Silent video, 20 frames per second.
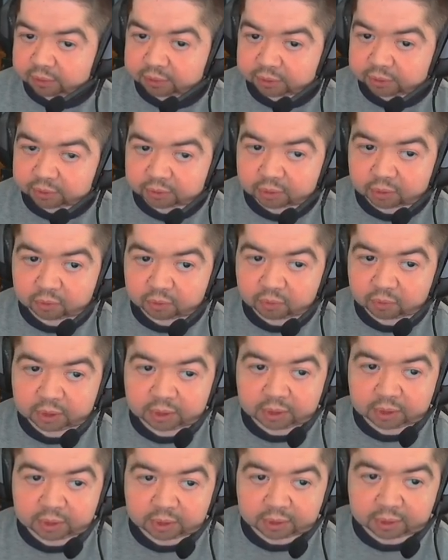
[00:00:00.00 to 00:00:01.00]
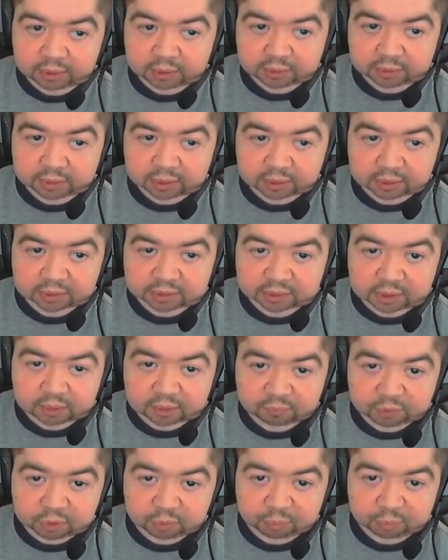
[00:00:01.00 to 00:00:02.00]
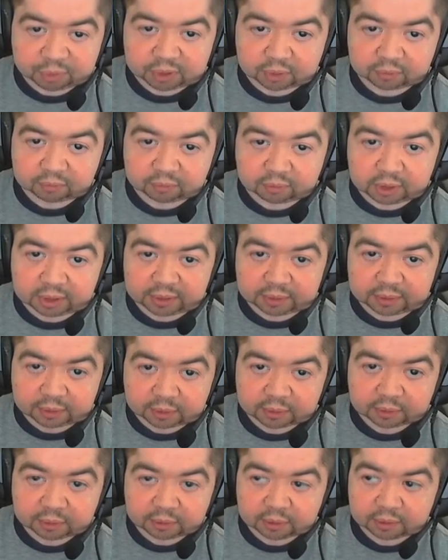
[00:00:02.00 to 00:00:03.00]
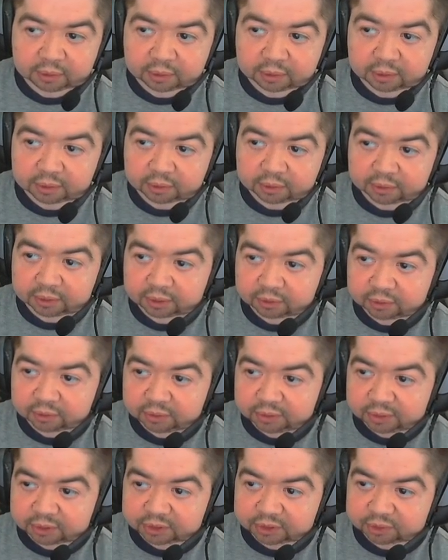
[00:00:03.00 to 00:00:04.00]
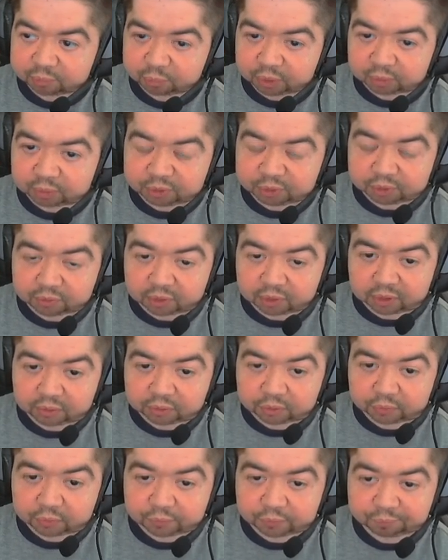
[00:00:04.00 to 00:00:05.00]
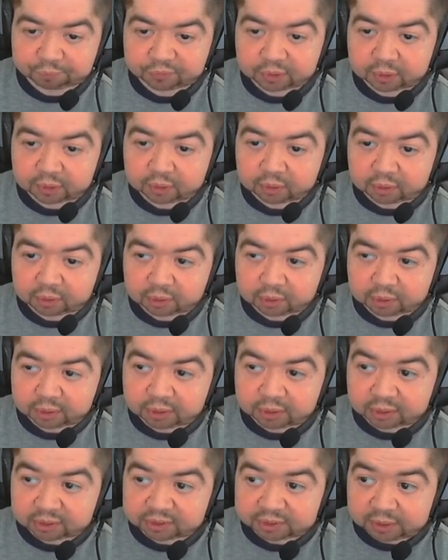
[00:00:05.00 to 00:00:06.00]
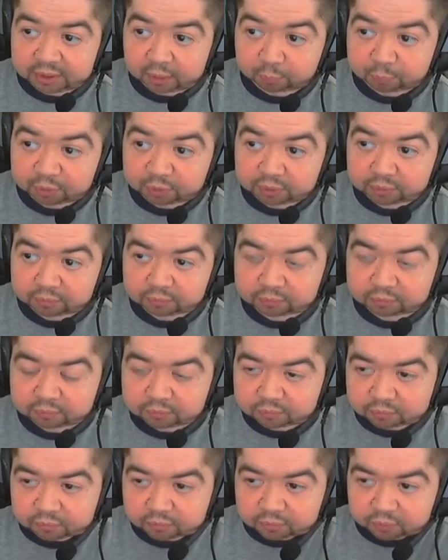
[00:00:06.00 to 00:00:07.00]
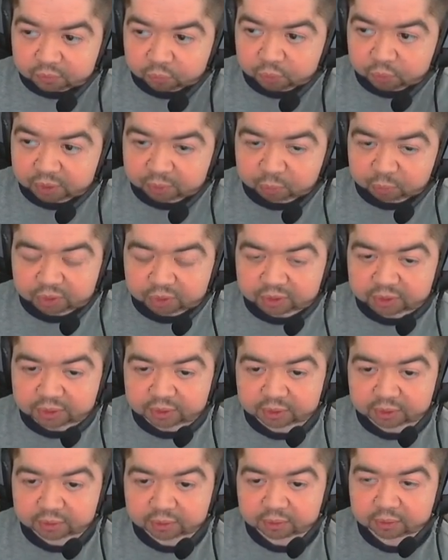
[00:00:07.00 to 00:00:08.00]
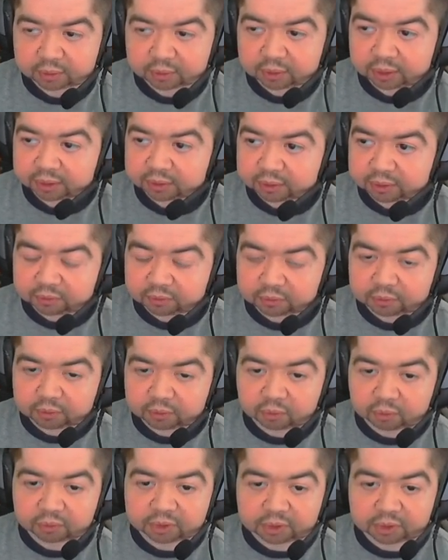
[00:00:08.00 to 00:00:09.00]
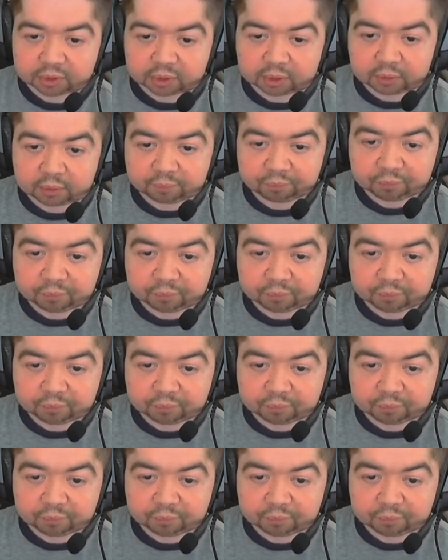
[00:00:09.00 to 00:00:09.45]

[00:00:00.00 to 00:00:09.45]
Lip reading: you know. And next time you'll be online, there it is, Bob's your uncle. Except, one more thing I need to note here.